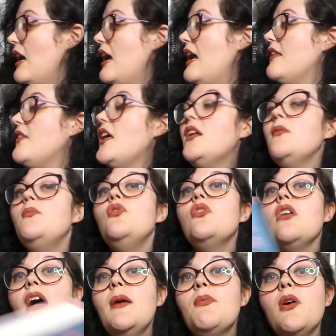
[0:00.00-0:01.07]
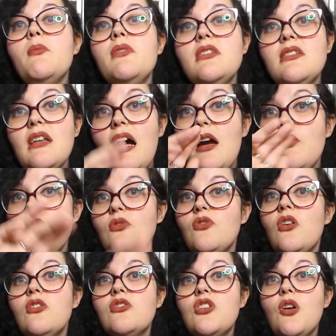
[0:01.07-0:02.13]
And then a book I promise I will
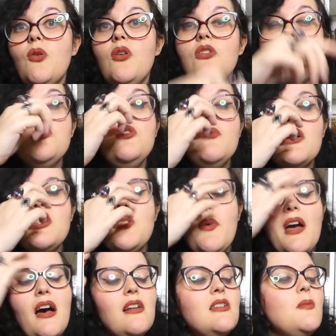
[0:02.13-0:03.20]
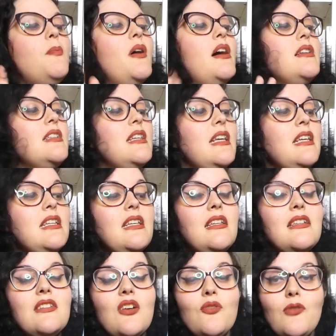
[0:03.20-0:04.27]
not go on too much about, but it
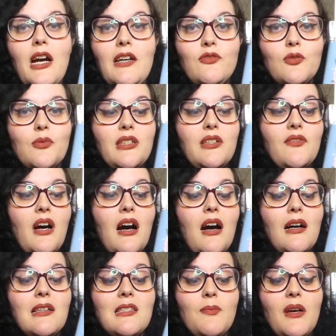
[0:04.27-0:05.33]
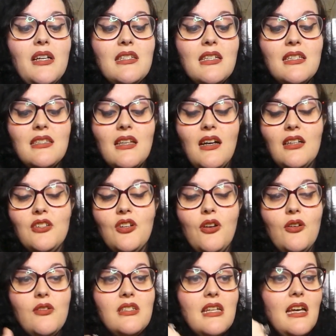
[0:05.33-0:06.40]
is A Rivalry of Hearts by Tessania
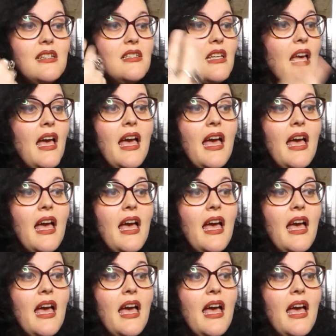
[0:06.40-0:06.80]
Odette.